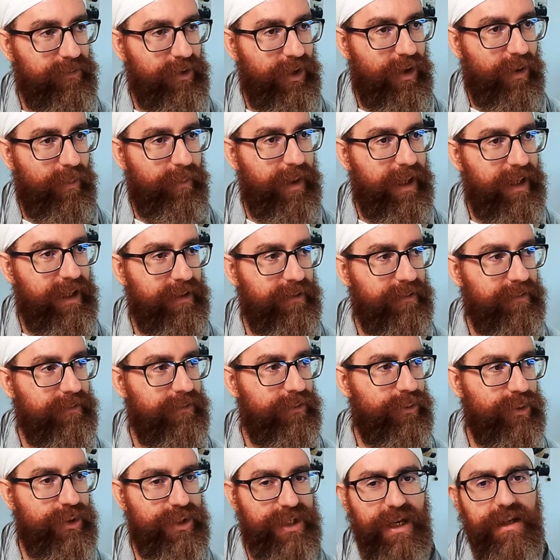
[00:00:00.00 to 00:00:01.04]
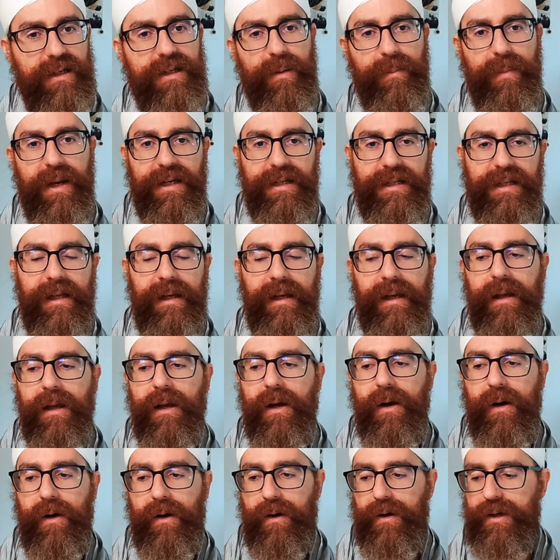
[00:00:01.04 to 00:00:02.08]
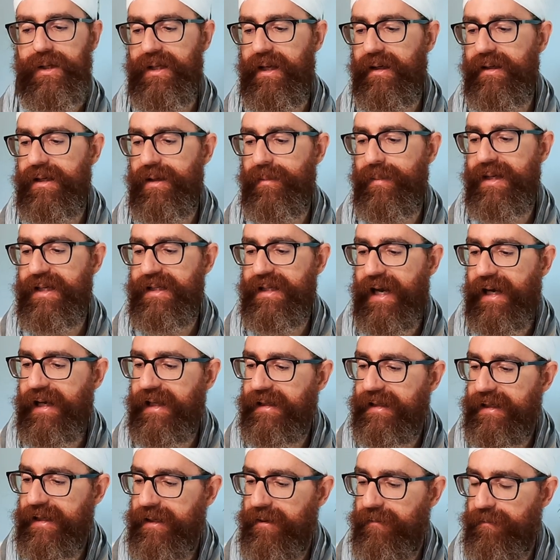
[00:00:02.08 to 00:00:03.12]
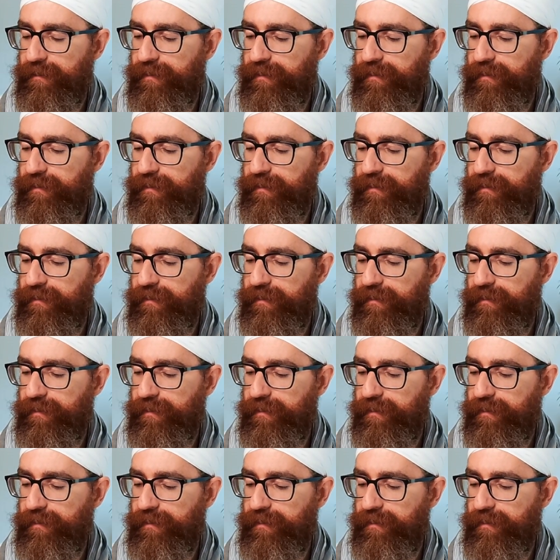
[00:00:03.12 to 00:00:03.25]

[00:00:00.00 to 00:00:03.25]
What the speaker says: you know, being too sentimental or sentimentality.